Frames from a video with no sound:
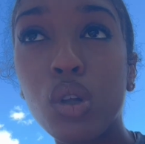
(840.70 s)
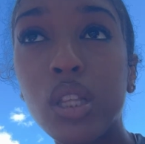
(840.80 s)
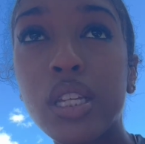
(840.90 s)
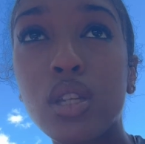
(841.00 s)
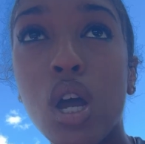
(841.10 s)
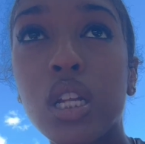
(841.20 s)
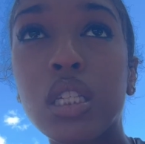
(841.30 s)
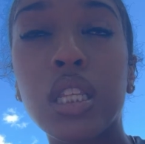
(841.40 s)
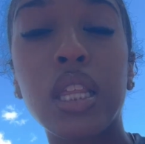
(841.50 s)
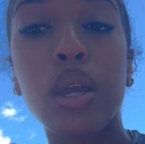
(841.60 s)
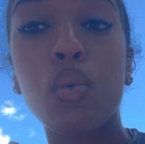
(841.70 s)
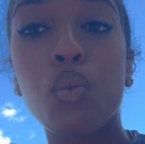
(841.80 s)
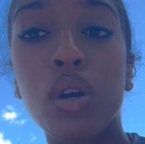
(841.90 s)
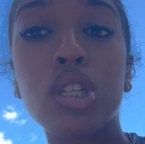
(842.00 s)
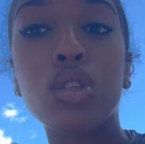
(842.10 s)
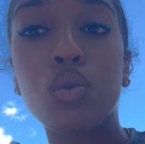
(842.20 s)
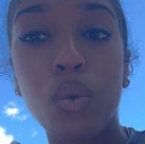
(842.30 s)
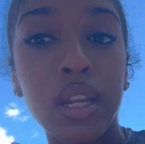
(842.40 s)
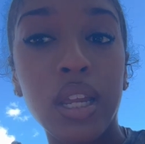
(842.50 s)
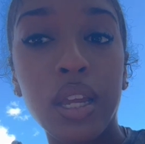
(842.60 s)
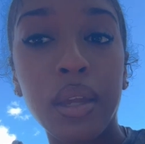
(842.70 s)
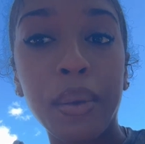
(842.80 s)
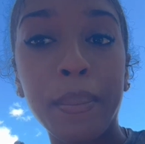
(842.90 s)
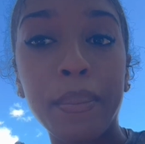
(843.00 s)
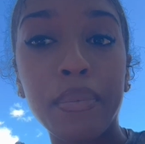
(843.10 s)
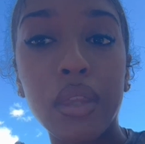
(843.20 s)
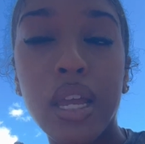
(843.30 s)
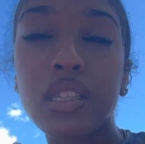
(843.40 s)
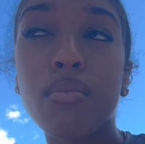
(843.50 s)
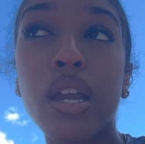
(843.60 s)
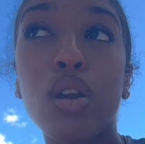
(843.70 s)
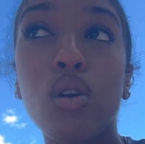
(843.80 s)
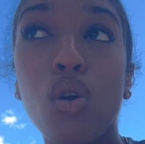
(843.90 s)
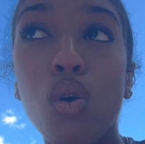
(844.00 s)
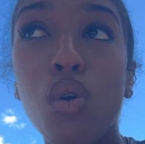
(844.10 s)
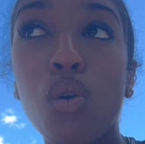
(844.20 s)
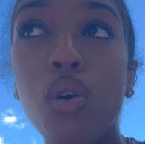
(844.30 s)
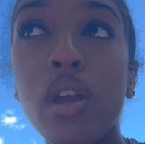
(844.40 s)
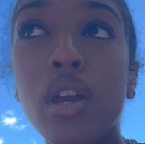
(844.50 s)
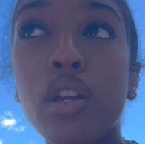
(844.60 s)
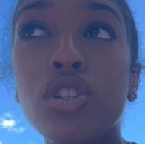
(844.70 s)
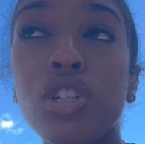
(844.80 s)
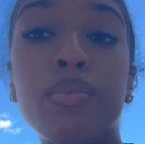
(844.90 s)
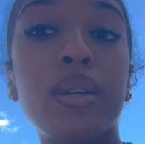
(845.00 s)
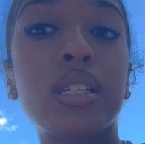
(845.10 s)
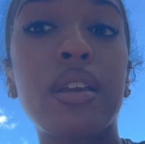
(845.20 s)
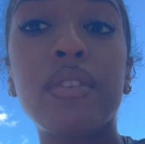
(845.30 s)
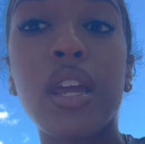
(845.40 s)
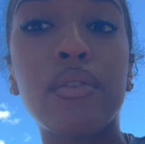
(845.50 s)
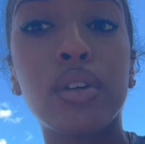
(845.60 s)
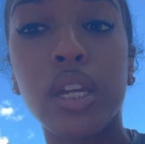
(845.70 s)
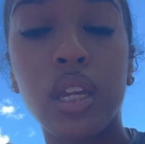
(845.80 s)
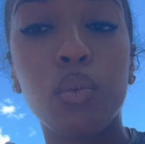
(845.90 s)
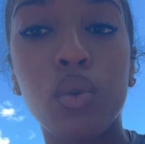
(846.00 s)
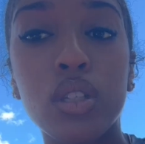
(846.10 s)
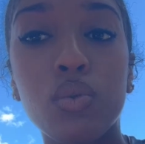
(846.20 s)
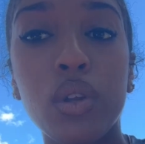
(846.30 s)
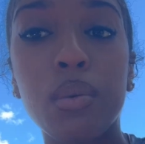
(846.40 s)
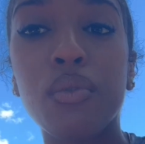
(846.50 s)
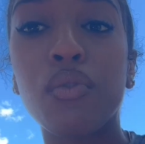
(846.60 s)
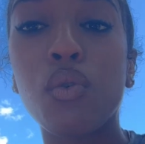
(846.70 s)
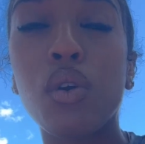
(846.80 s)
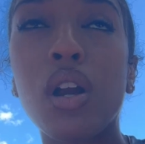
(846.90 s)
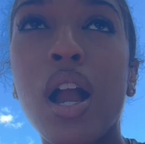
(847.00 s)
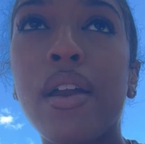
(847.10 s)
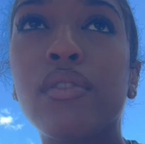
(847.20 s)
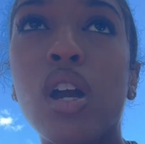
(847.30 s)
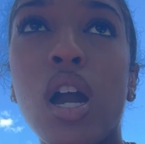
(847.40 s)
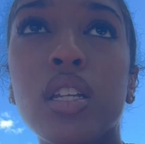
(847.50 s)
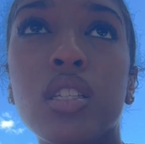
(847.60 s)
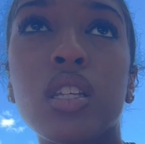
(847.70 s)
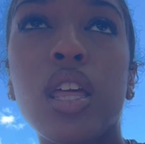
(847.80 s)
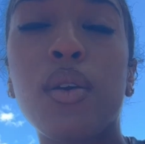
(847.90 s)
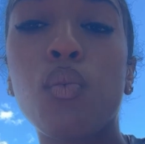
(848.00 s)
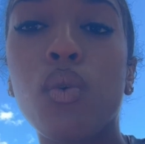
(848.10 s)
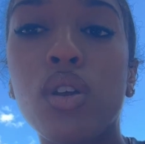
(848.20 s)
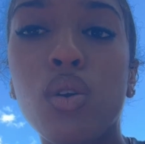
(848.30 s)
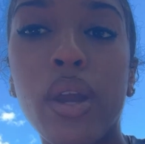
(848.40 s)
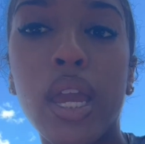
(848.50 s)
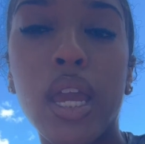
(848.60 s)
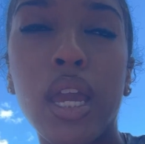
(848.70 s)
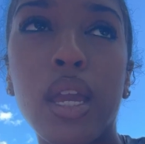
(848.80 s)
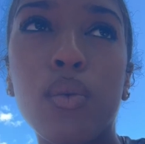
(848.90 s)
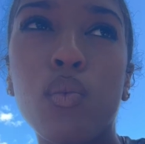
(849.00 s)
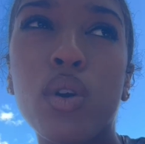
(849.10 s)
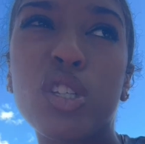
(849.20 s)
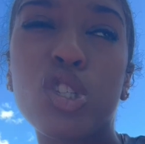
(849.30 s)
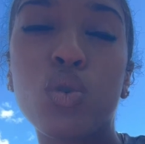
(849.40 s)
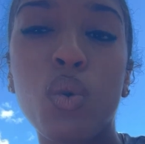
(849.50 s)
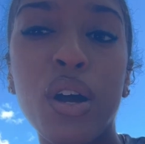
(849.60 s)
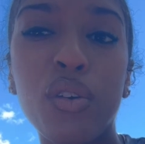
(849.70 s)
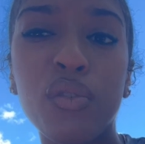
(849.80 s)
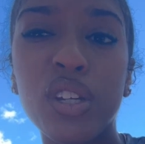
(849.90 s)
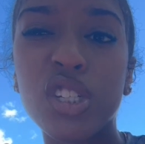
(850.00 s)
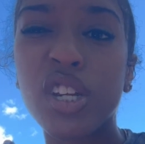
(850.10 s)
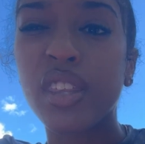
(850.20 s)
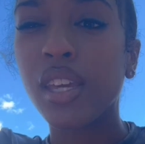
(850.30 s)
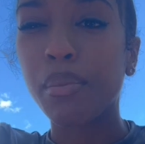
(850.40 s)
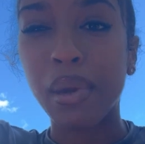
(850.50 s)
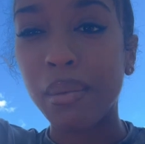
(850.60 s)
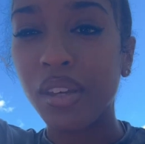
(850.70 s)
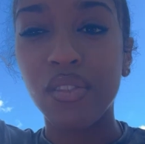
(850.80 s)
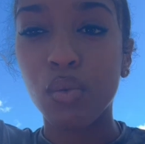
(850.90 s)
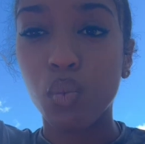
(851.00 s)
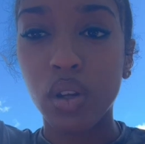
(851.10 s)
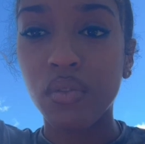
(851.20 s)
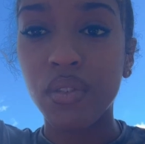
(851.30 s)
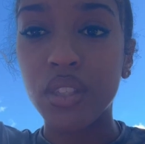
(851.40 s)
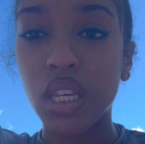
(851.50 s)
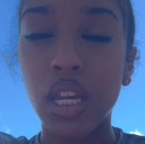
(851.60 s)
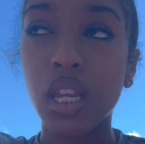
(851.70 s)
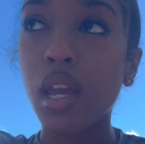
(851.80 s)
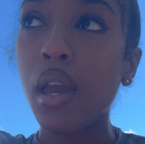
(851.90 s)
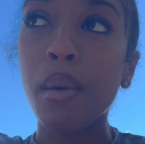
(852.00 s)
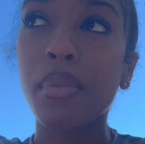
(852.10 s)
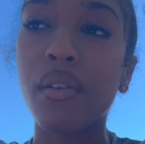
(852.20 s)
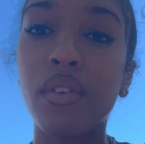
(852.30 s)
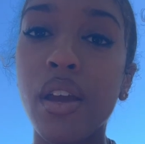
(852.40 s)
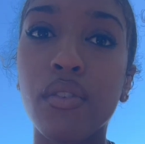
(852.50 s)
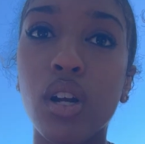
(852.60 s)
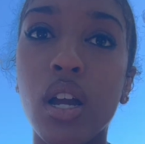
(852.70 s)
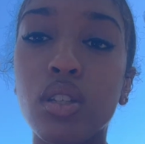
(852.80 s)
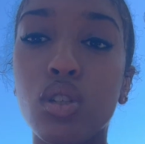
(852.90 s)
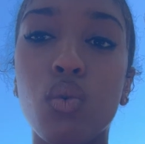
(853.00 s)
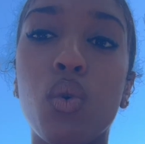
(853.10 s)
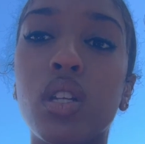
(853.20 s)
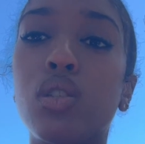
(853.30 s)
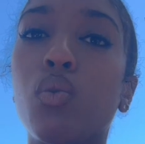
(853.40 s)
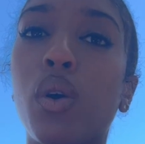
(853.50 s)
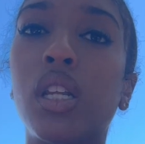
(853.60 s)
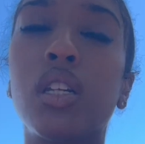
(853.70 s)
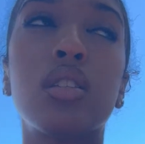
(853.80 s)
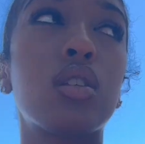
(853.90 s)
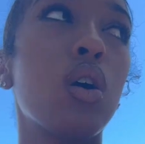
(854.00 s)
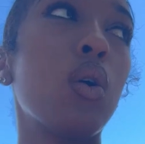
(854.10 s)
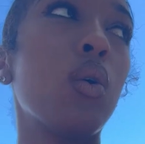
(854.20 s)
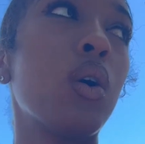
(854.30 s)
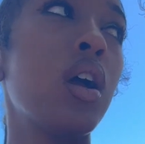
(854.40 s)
is honestly like 120. That's my goal. Just because I've never hit 120 before. I've gotten to like 108, 112-ish, I think maybe even 115, but I've never gotten to 120. So